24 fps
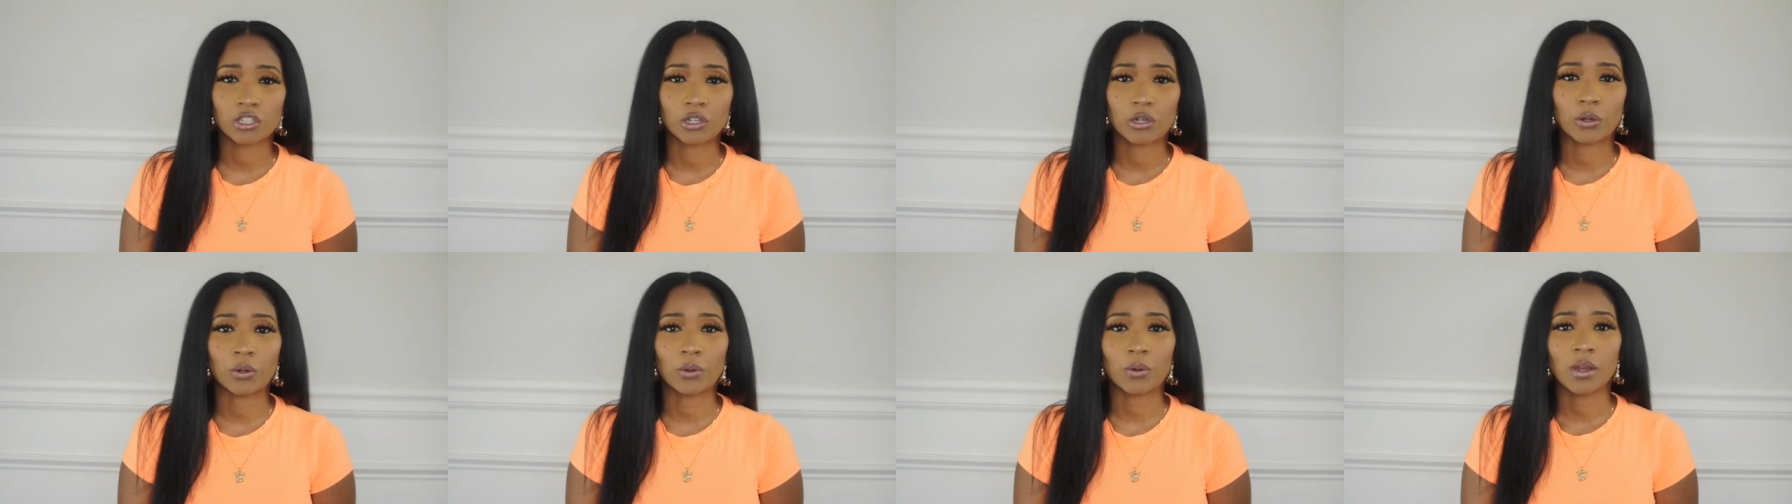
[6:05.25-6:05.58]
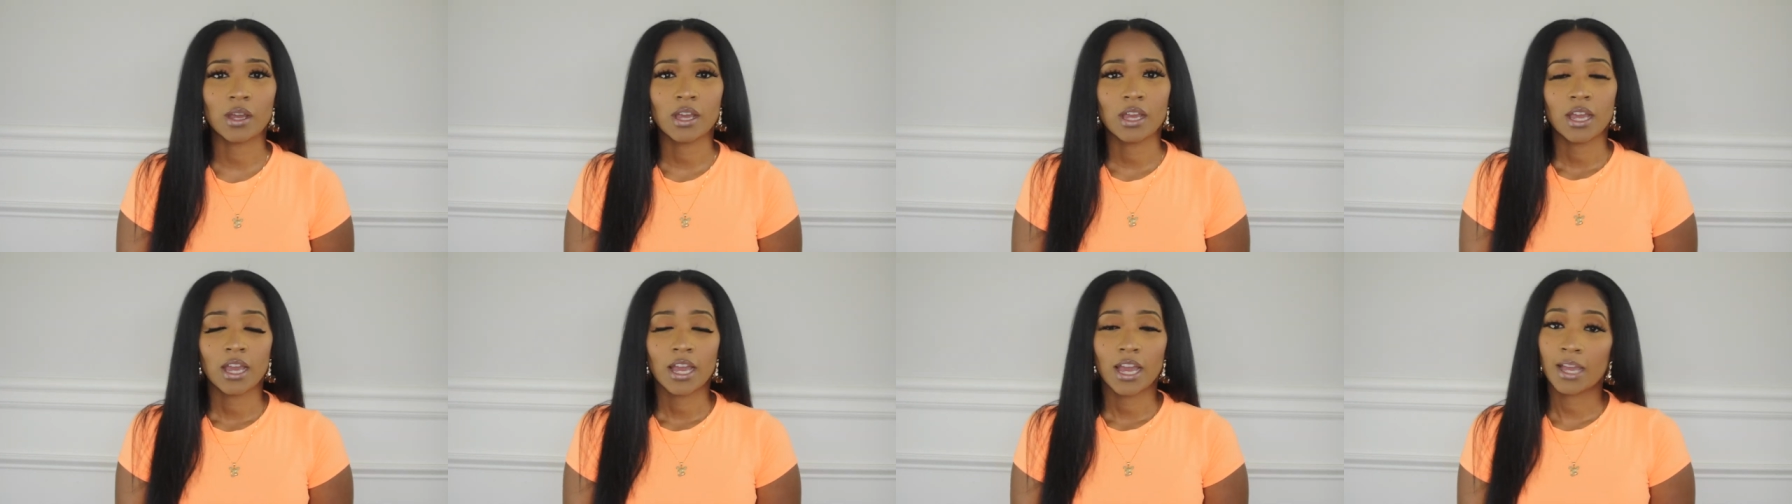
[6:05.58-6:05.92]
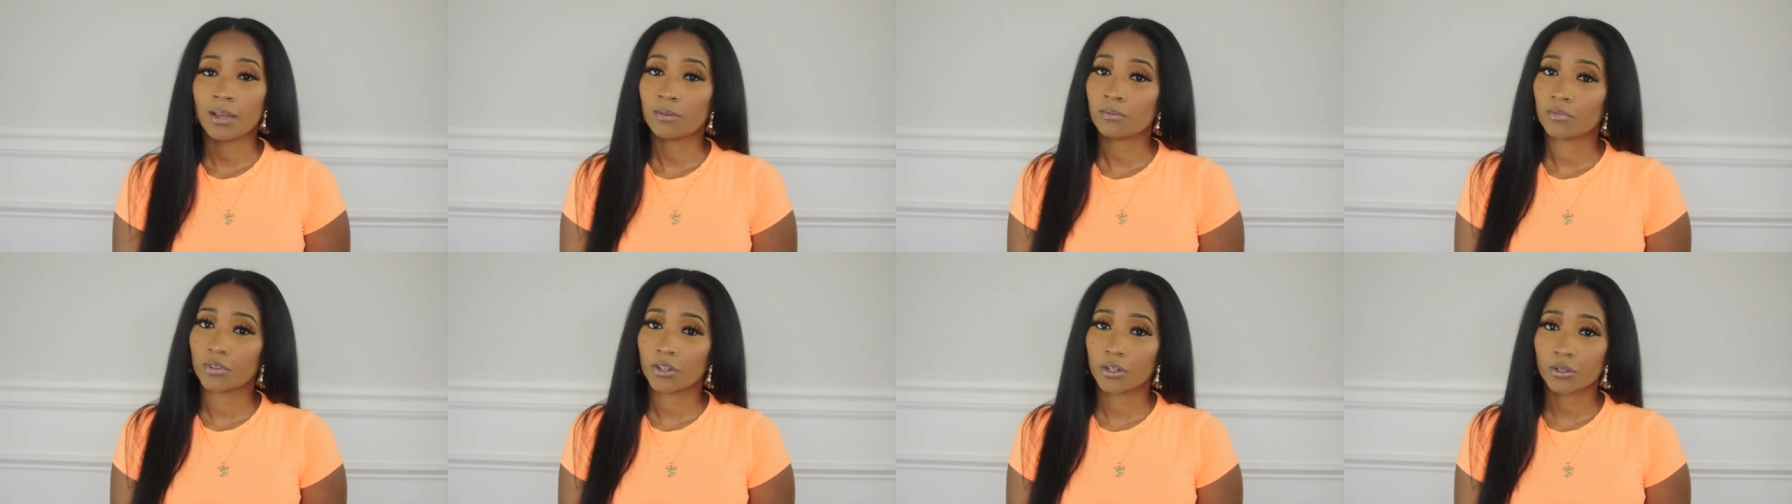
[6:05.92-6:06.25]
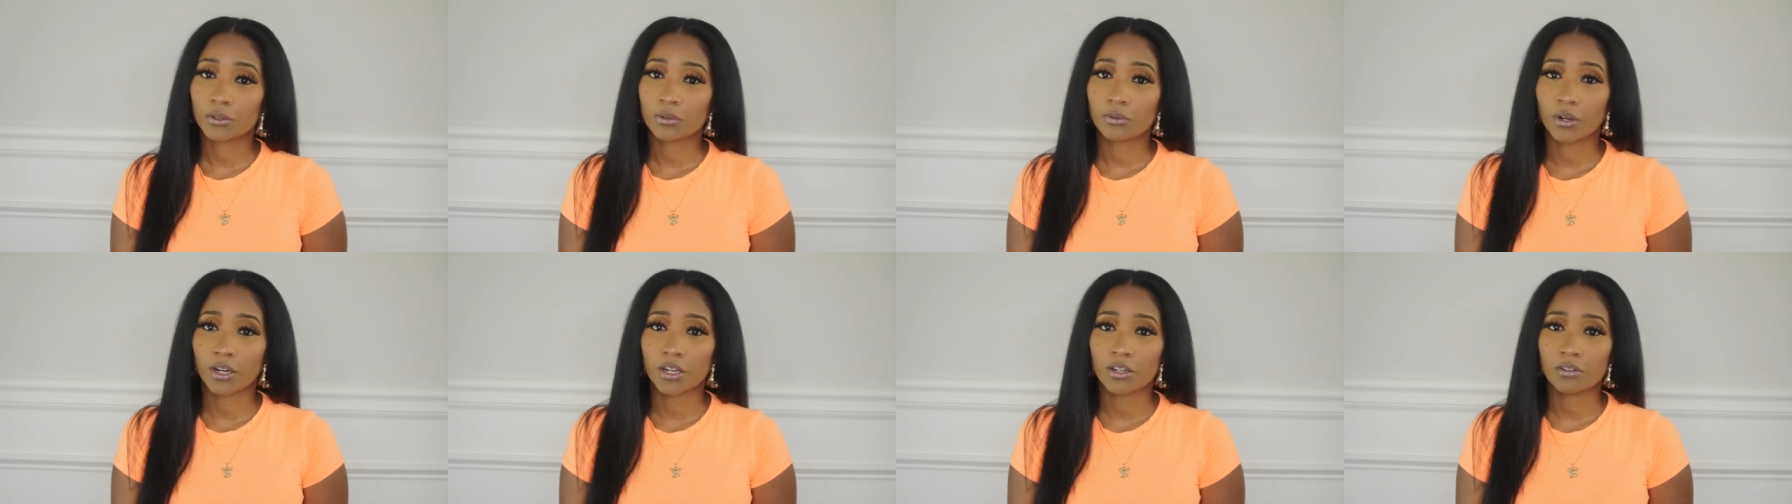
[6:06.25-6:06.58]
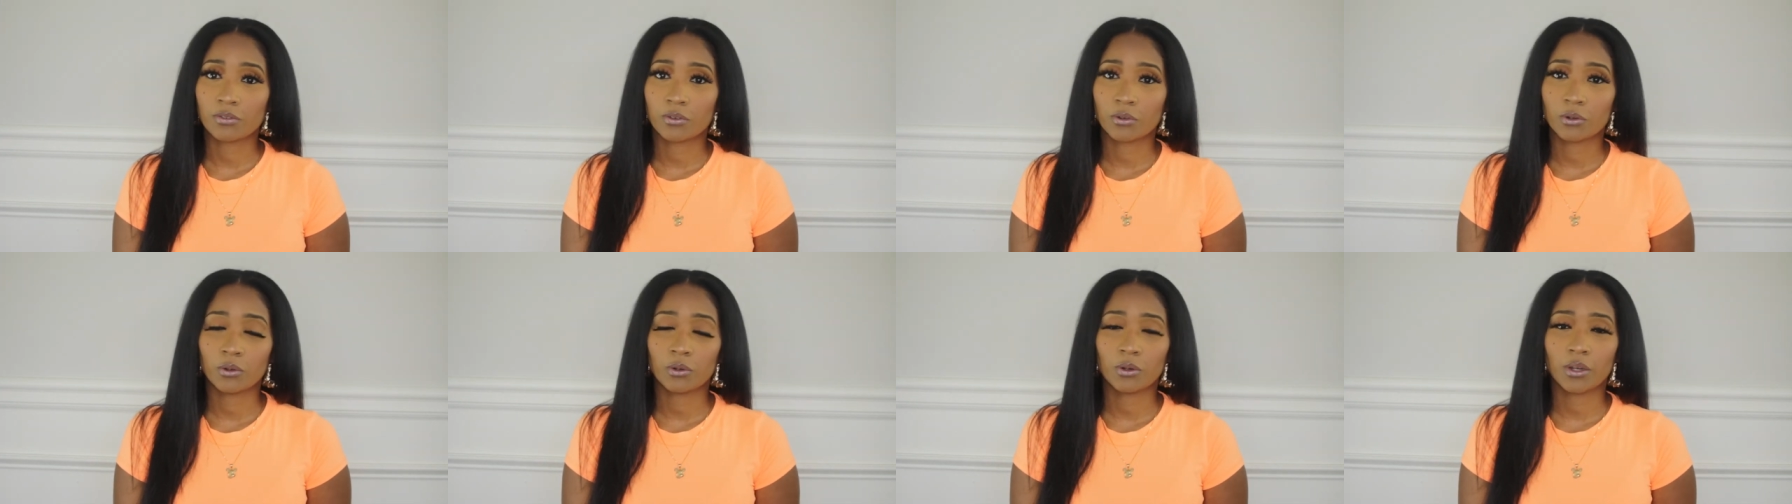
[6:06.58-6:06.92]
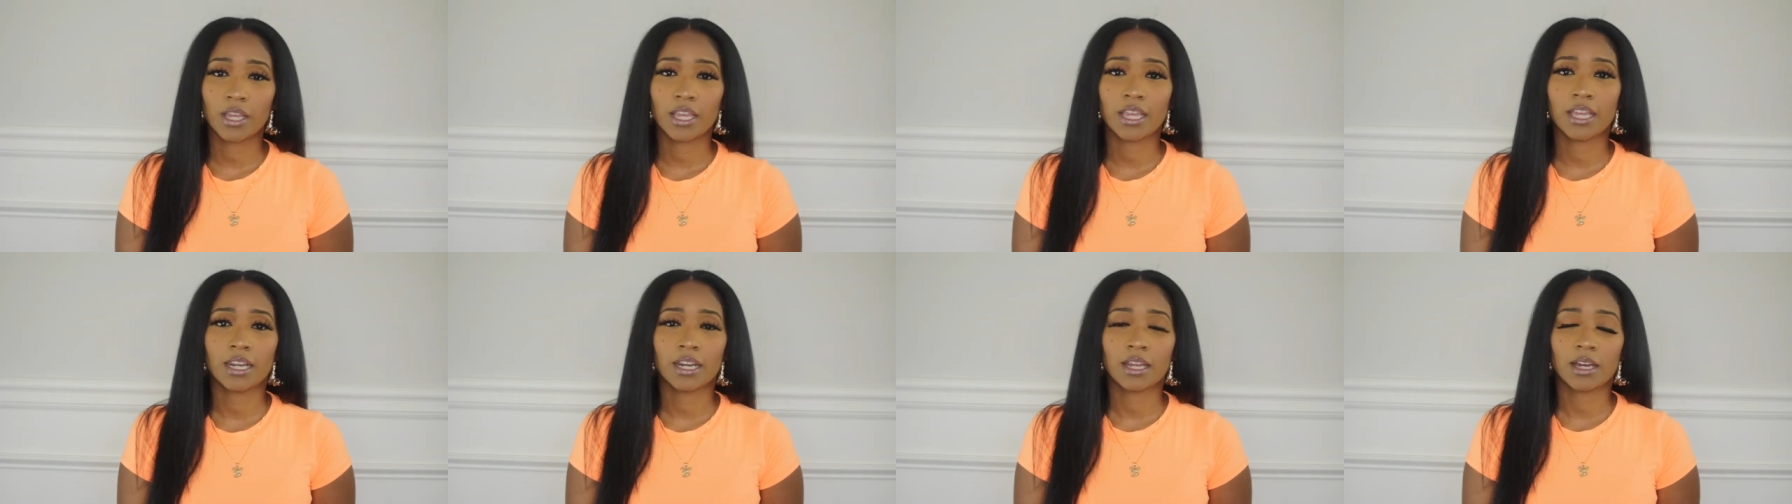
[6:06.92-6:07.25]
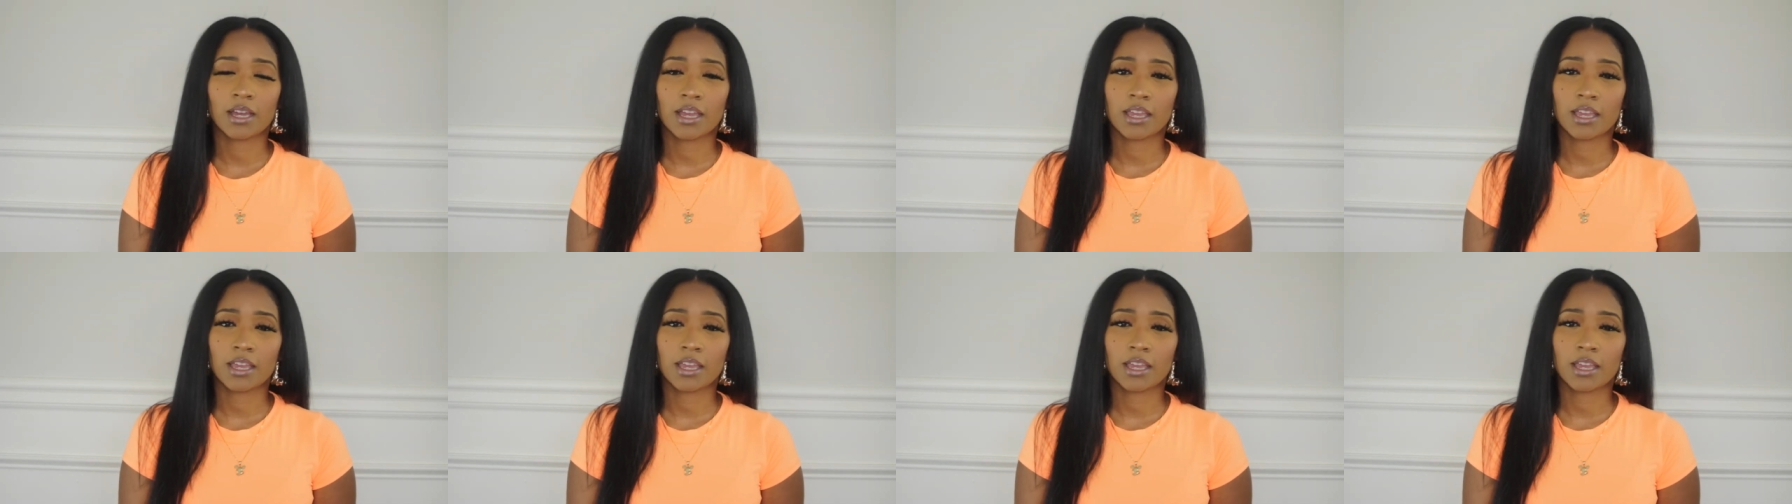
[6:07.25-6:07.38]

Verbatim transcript: So I'm very grateful and